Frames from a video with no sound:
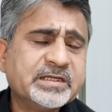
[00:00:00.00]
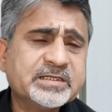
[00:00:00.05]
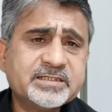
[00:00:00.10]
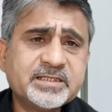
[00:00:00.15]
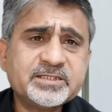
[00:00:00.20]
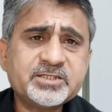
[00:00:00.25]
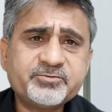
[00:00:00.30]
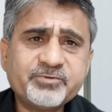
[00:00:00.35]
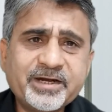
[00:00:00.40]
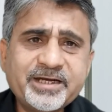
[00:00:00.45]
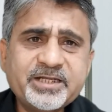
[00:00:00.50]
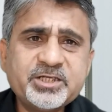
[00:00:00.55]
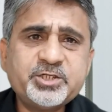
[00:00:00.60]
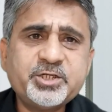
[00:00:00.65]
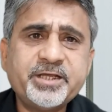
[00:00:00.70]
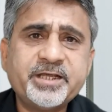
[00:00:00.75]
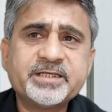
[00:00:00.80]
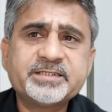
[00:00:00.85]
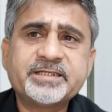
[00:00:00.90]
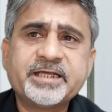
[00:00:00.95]
The
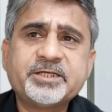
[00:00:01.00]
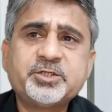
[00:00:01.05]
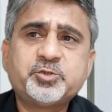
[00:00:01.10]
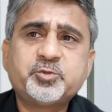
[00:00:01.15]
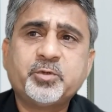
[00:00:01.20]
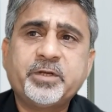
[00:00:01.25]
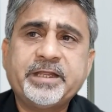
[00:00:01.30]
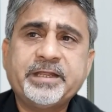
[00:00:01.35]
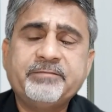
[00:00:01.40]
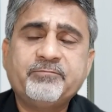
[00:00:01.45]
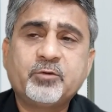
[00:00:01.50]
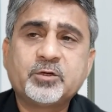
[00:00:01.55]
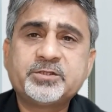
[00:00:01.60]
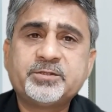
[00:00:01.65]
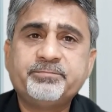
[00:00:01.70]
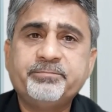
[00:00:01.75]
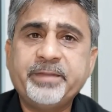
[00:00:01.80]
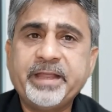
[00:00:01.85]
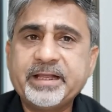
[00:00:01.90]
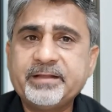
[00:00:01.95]
strategy is actually
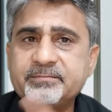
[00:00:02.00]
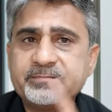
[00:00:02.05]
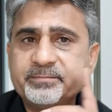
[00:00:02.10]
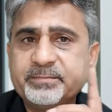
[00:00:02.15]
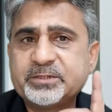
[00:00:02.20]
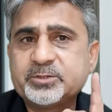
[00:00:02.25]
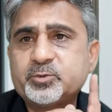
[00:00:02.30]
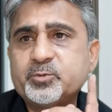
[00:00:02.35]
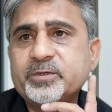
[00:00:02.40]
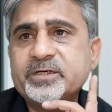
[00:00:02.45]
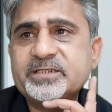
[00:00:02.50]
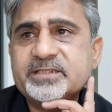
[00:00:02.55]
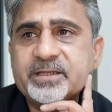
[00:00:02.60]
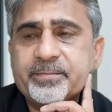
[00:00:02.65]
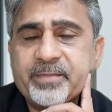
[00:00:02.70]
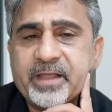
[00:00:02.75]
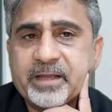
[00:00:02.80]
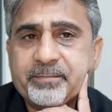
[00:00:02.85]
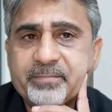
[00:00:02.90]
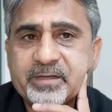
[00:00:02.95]
what make students, they
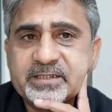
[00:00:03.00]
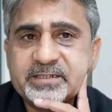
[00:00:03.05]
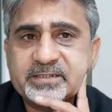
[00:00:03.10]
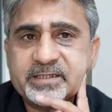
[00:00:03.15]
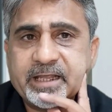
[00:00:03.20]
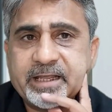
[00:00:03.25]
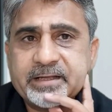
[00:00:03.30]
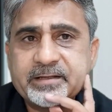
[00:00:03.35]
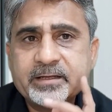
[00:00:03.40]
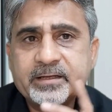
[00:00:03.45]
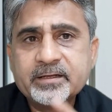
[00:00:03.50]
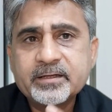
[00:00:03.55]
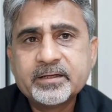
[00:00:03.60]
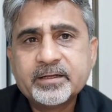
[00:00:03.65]
make mistake.